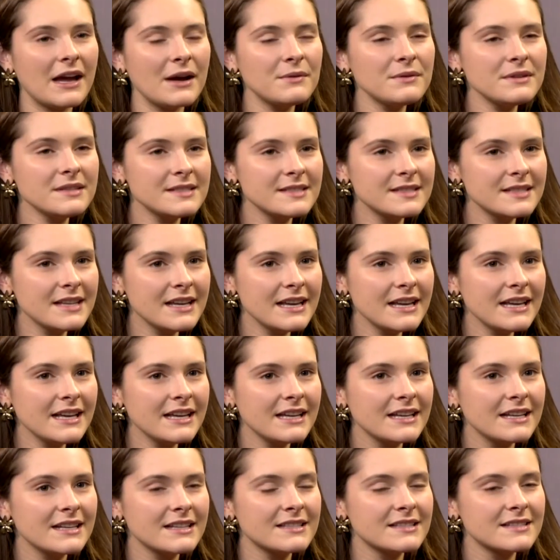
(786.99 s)
would
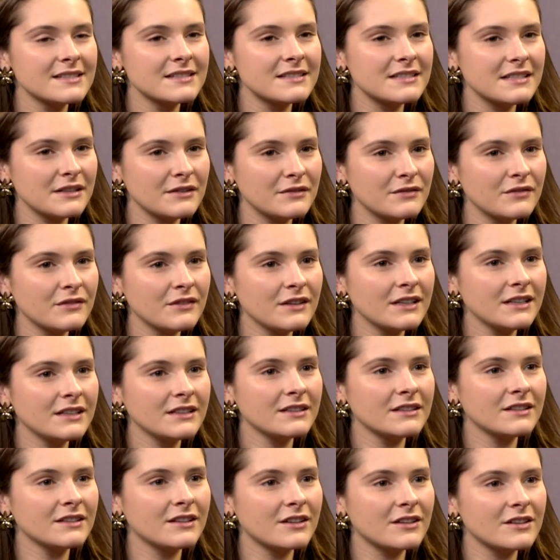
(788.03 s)
say it's
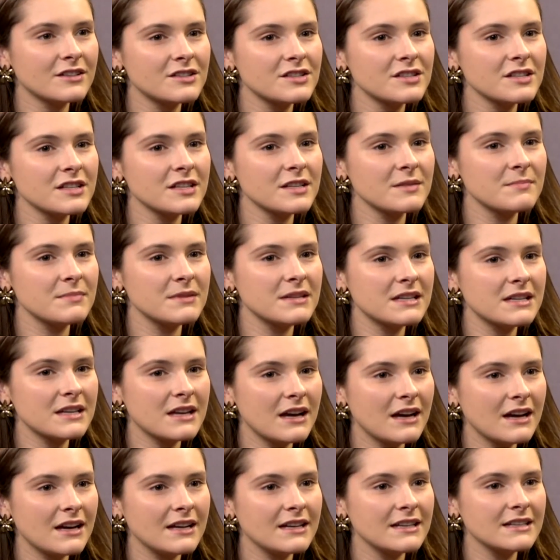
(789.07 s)
different largely
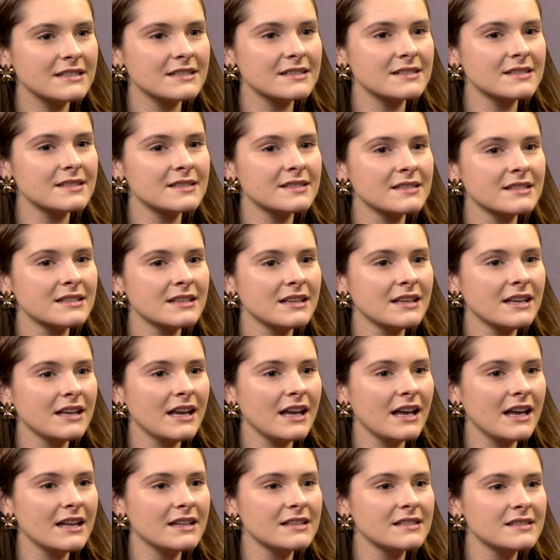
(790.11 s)
because
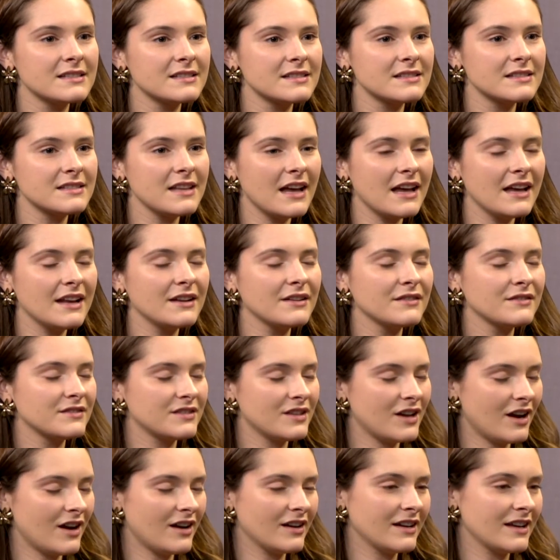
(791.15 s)
instead of
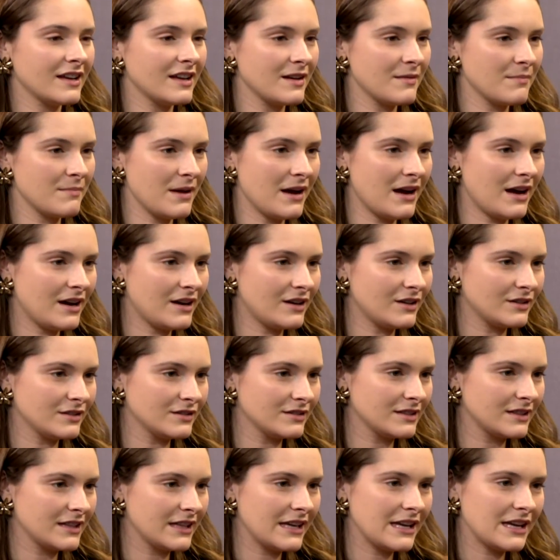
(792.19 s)
talking
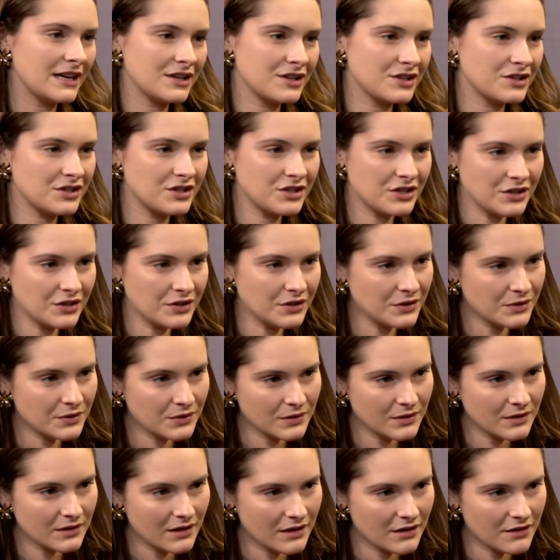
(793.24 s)
about the
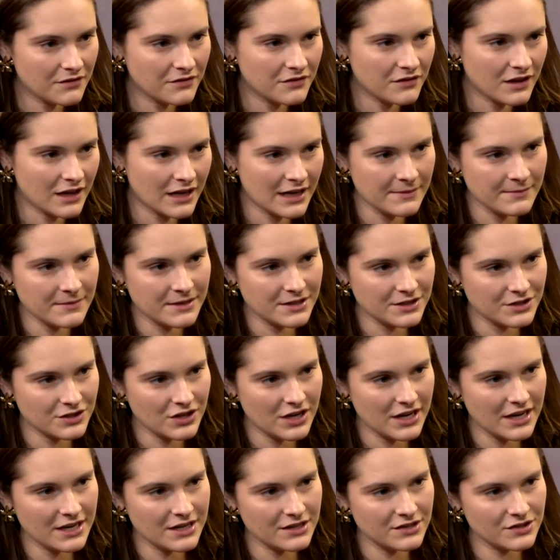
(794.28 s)
issue of climate
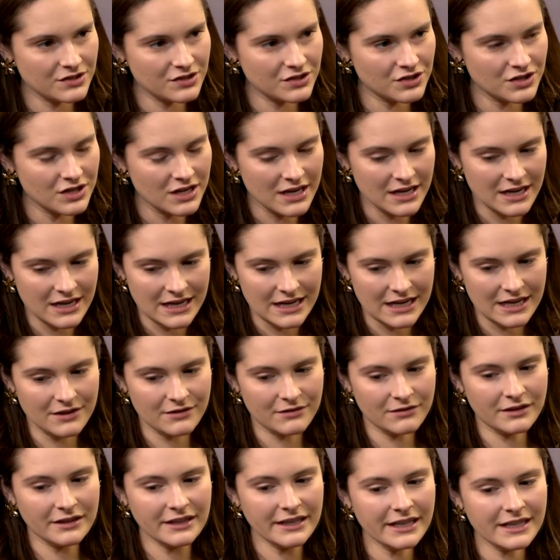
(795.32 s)
change, it
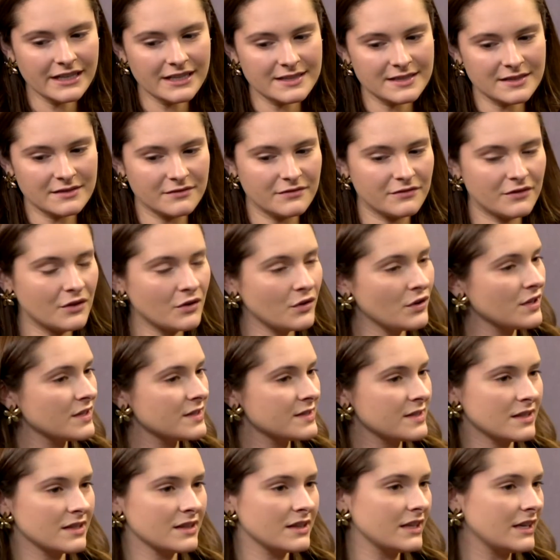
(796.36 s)
really doesn't
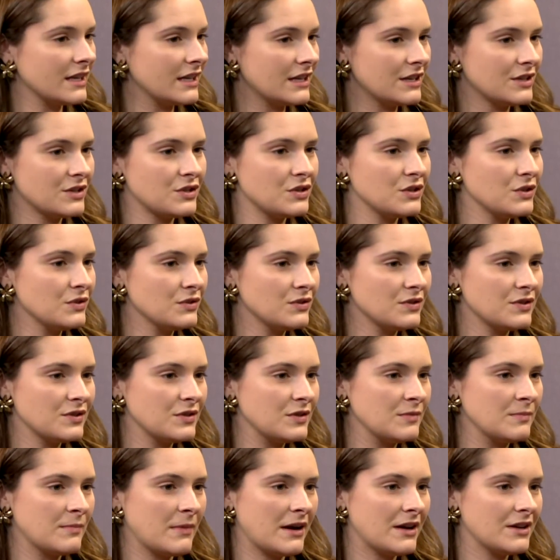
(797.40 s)
focus on the issue
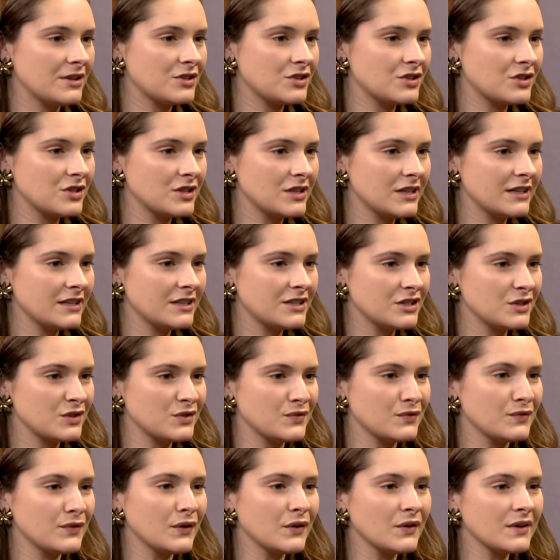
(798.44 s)
too much. It
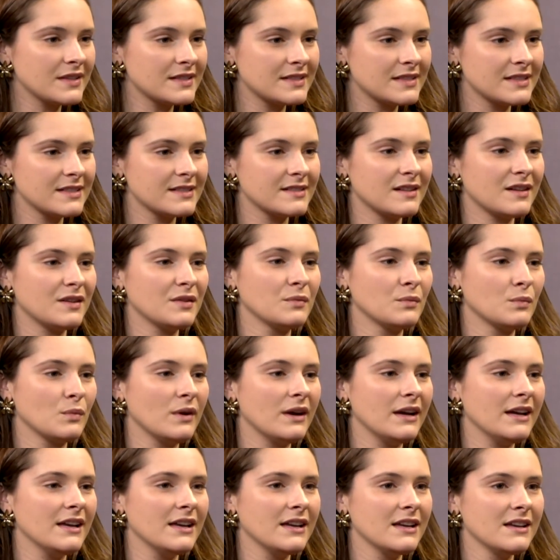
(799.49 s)
just focuses on
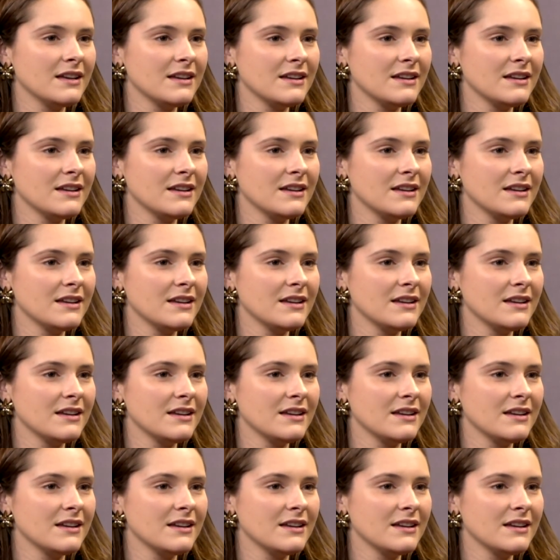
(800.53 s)
what